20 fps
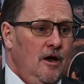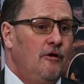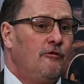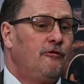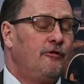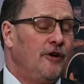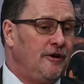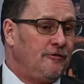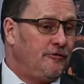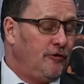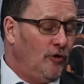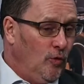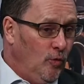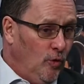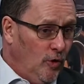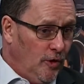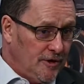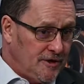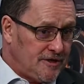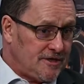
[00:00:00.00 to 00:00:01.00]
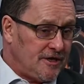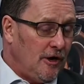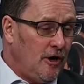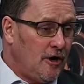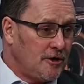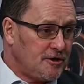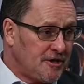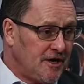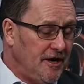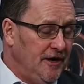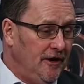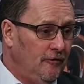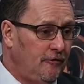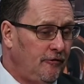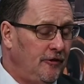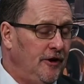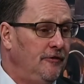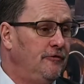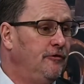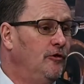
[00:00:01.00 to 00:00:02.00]
freight forwarders, large-scale
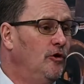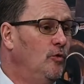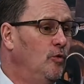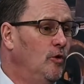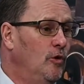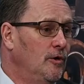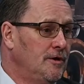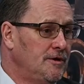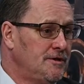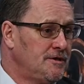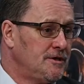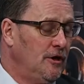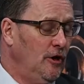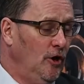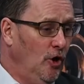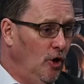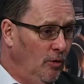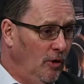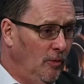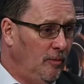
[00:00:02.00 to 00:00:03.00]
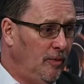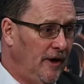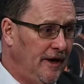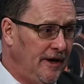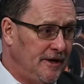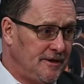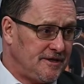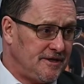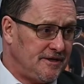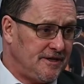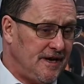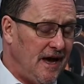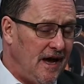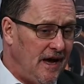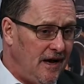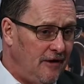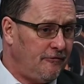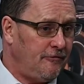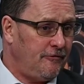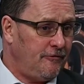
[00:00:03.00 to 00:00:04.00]
freight forwarders, global players that
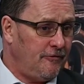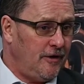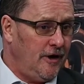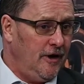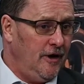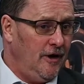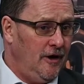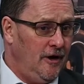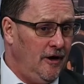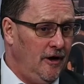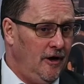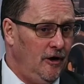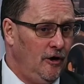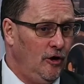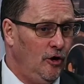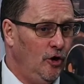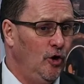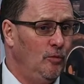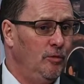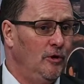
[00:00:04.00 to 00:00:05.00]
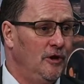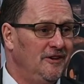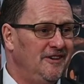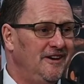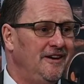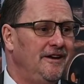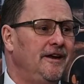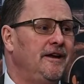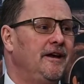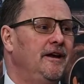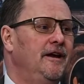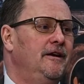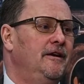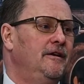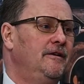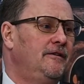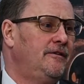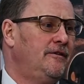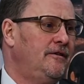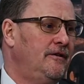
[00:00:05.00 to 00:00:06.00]
have a global
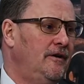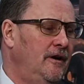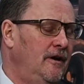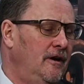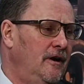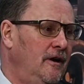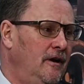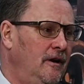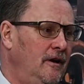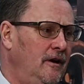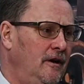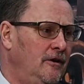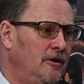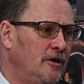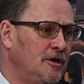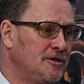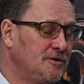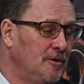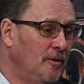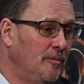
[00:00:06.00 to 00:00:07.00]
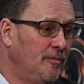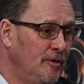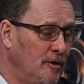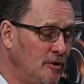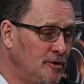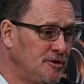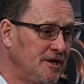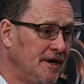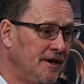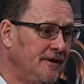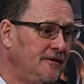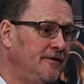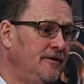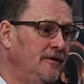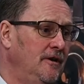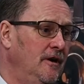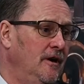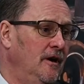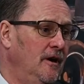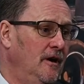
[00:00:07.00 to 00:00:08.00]
dedicated industrial project
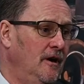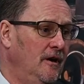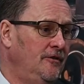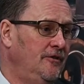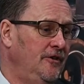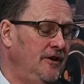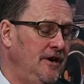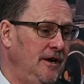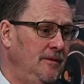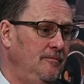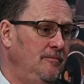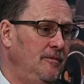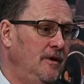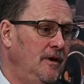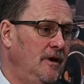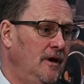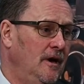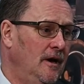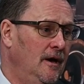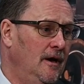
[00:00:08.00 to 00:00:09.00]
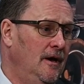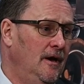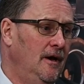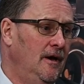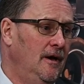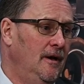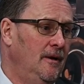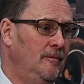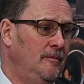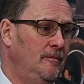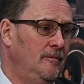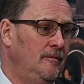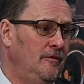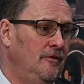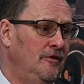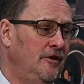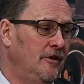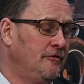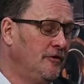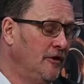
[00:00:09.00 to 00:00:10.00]
team
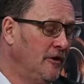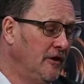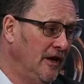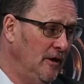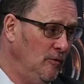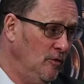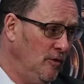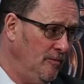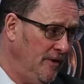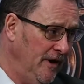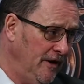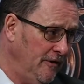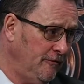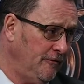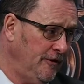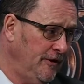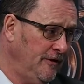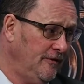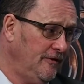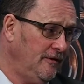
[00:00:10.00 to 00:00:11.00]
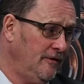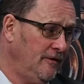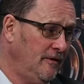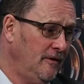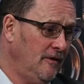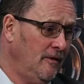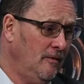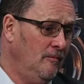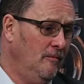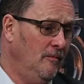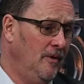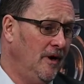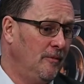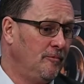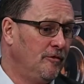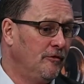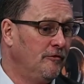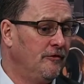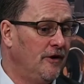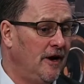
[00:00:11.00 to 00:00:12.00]
definitely would benefit by
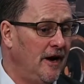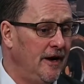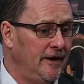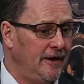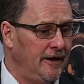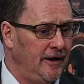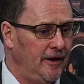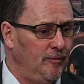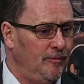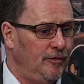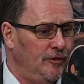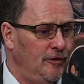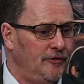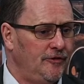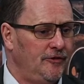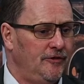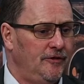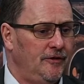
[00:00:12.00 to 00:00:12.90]
providing input.